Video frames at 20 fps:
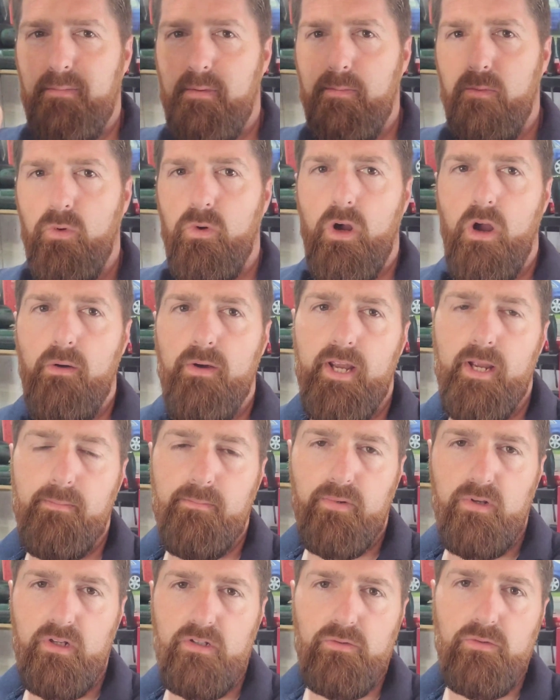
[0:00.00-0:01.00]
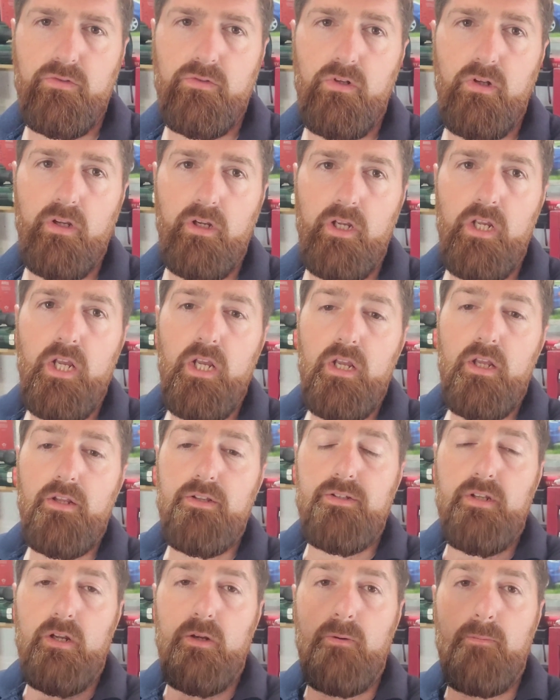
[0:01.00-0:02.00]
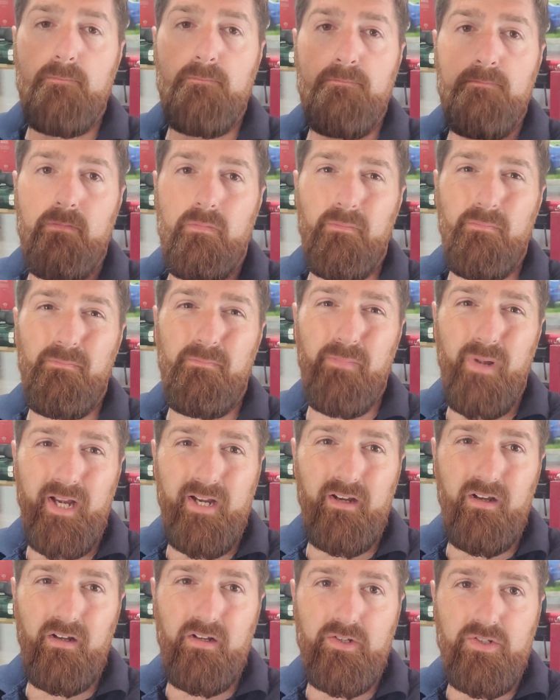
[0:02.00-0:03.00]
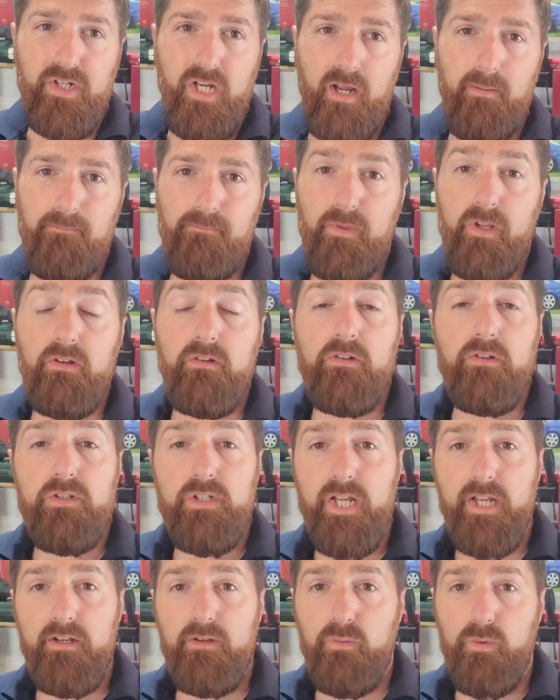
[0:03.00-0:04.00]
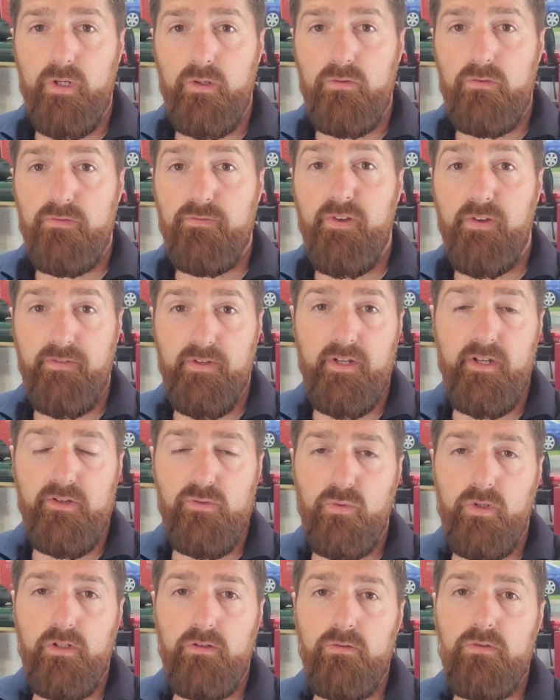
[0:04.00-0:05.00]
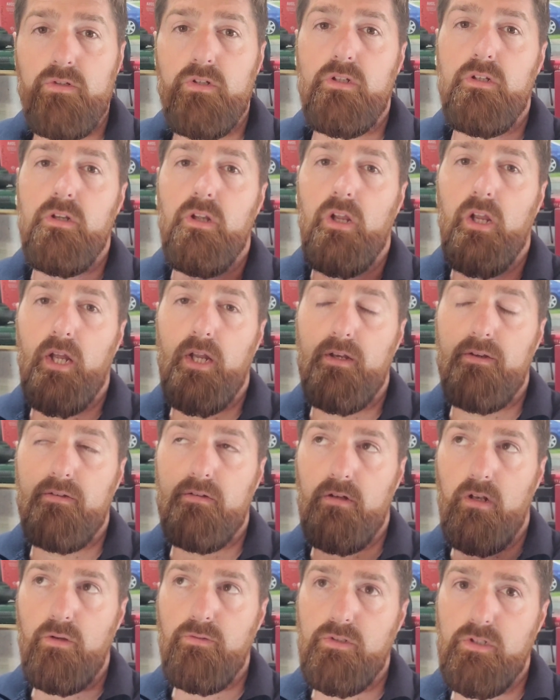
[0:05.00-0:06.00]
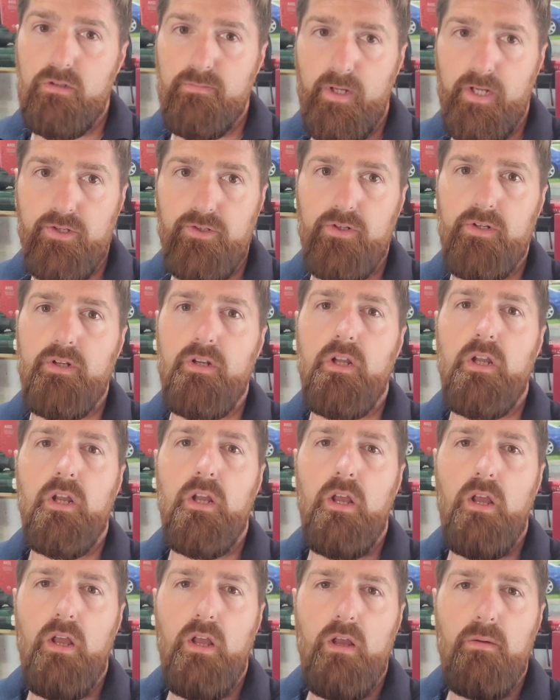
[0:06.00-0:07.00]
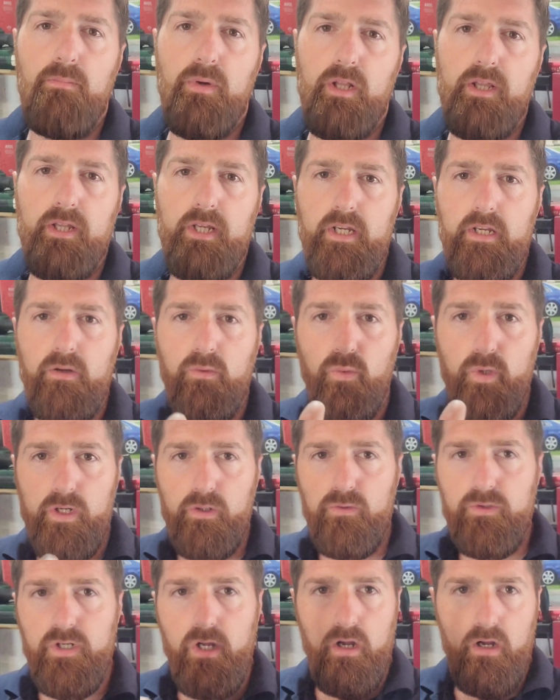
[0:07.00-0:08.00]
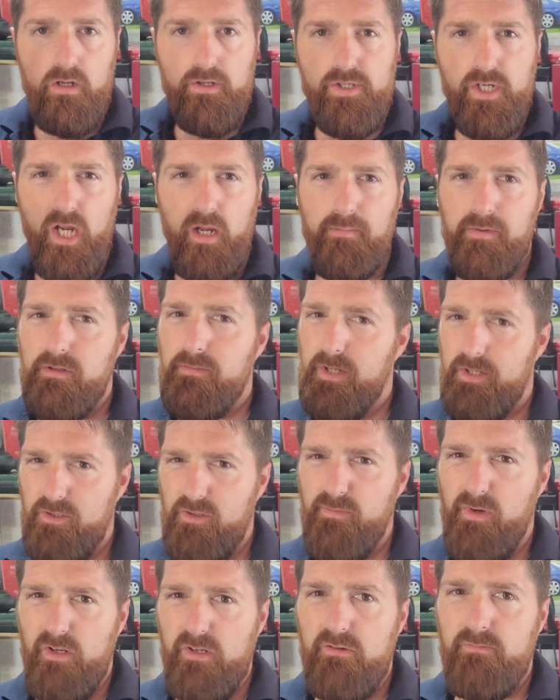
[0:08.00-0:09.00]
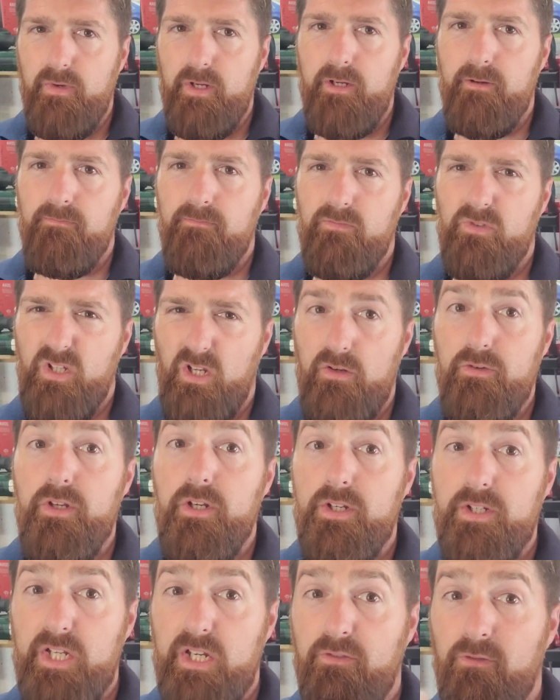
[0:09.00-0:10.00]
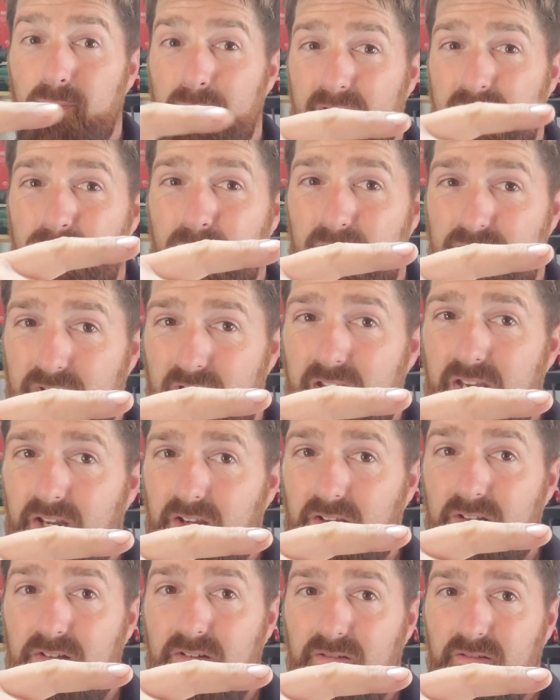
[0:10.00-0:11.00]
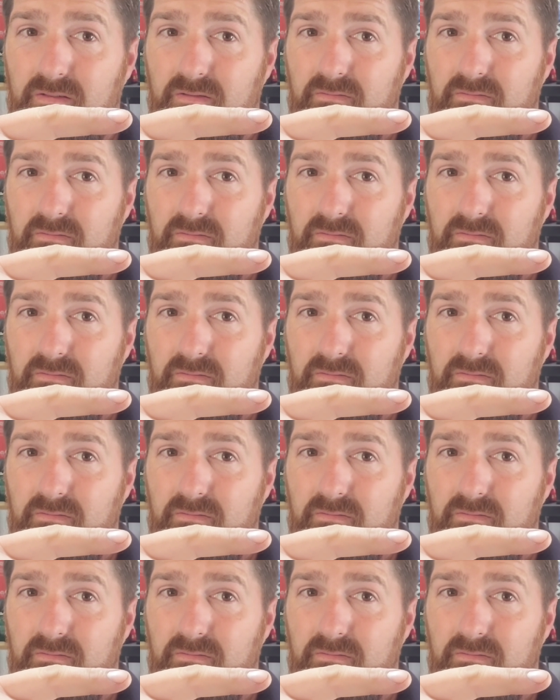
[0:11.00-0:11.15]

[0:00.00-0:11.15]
bit more OEM plus, which I like. So back arch gap. Now I've got standard wheels, 15-inch wheels and low suspension, but the wheel to arch gap is a bit too much for me. So you can see from this picture here,